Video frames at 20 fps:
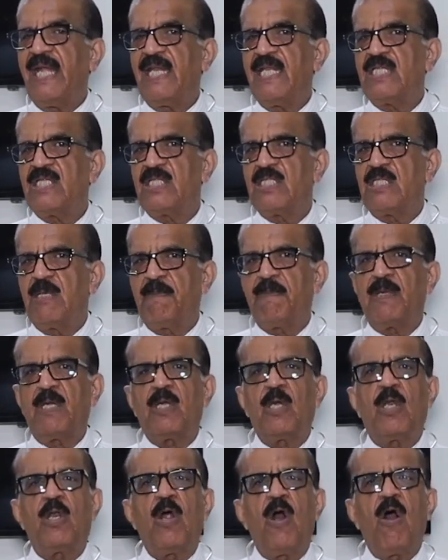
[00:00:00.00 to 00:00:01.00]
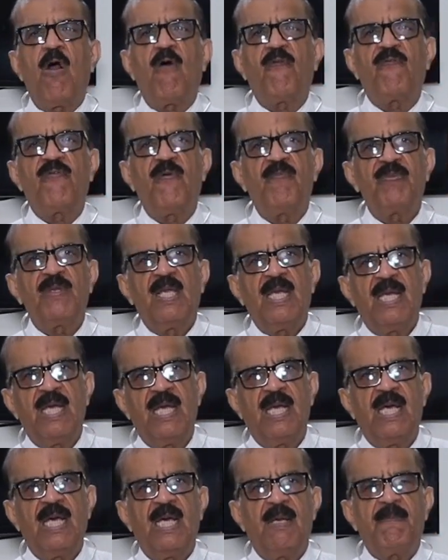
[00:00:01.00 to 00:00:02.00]
is typical
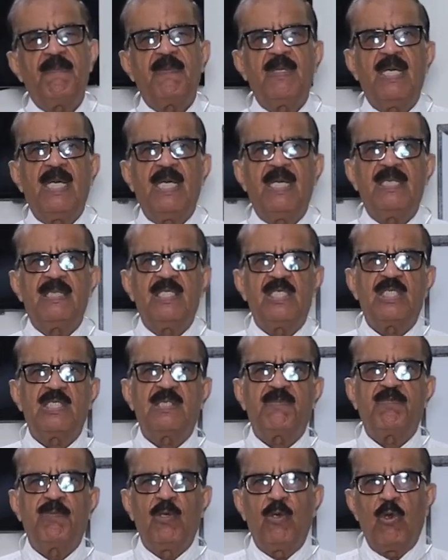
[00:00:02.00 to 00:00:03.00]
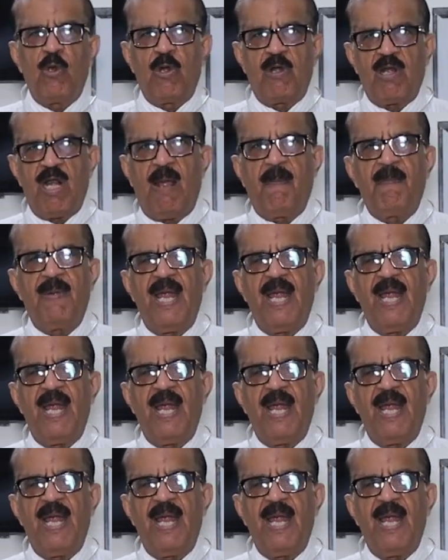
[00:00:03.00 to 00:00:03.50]
of this pleural rub.